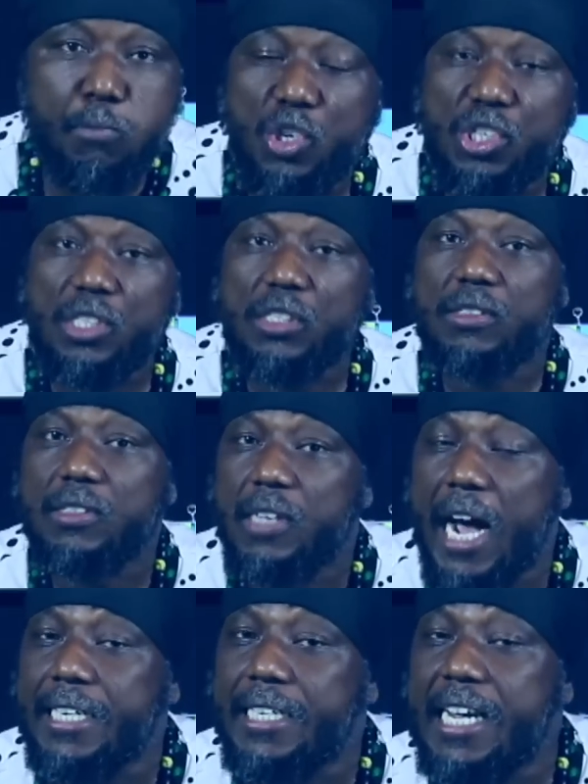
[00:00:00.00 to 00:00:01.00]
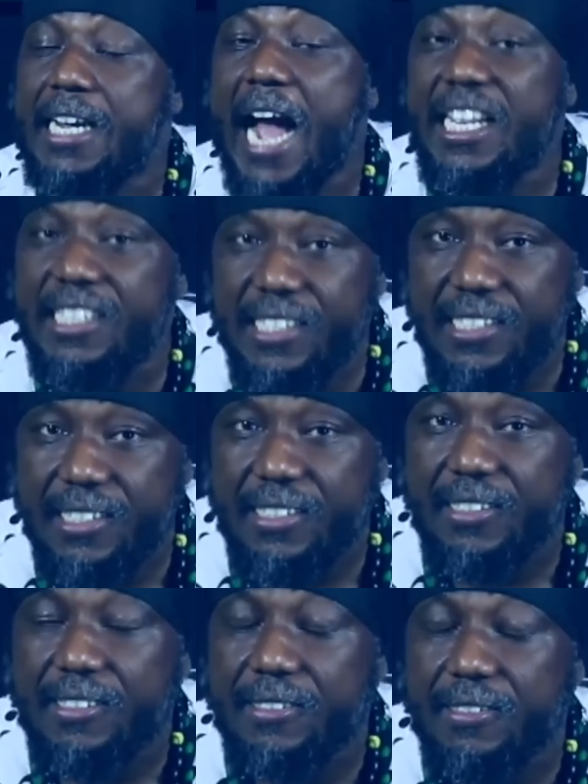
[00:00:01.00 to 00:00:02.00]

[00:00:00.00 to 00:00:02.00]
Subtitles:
The books, are they guns?